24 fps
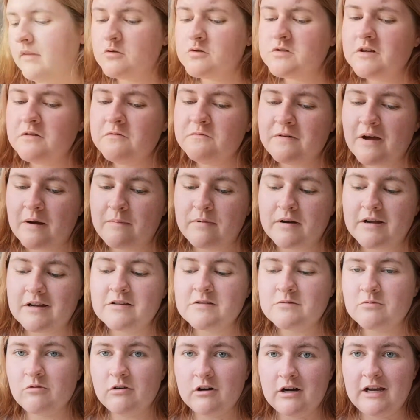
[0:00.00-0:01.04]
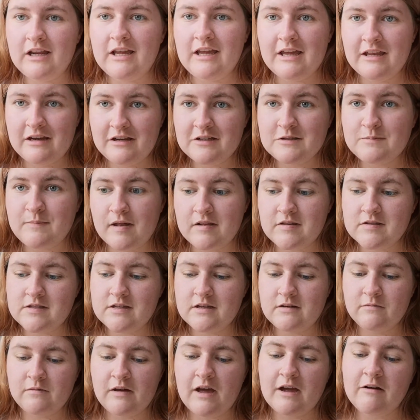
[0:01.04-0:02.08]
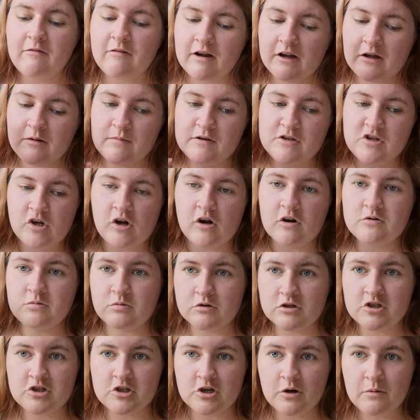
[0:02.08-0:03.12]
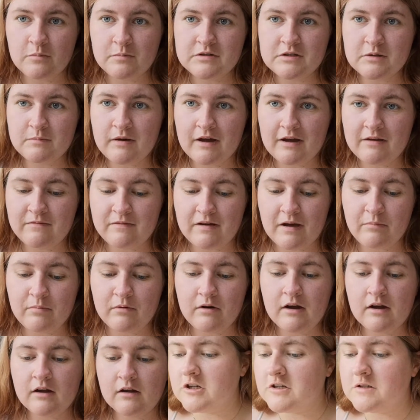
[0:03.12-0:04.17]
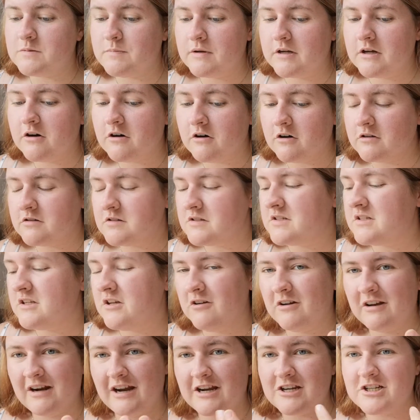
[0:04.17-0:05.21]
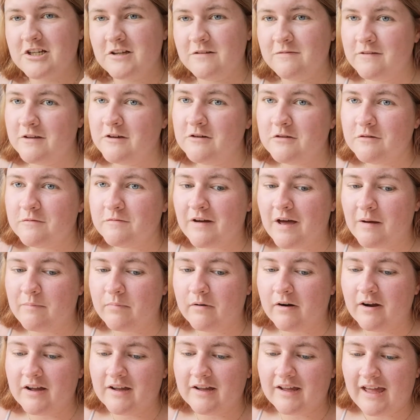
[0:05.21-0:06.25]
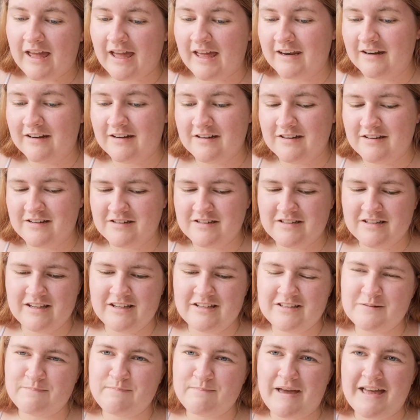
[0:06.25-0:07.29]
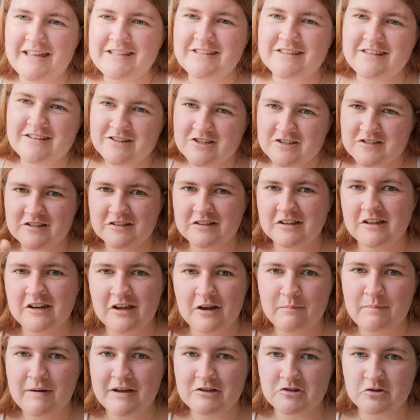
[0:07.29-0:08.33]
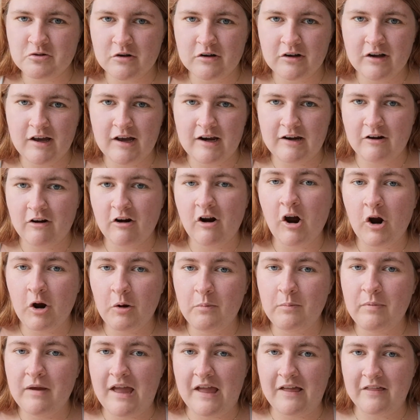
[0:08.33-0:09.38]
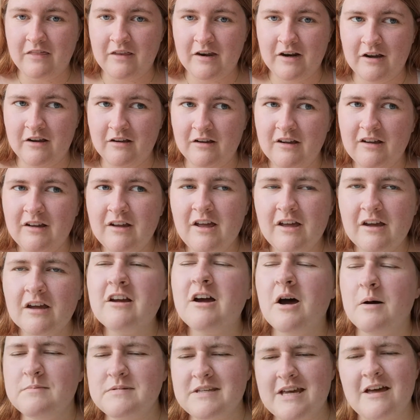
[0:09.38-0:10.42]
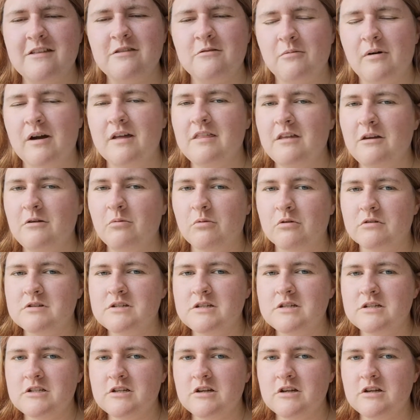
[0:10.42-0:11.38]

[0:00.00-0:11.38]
Also, fabric is really inexpensive. I recommend you go to a shop to buy fabric just because you can actually feel the fabric and it's better than just looking at a picture online and hoping that it comes out the way that you want it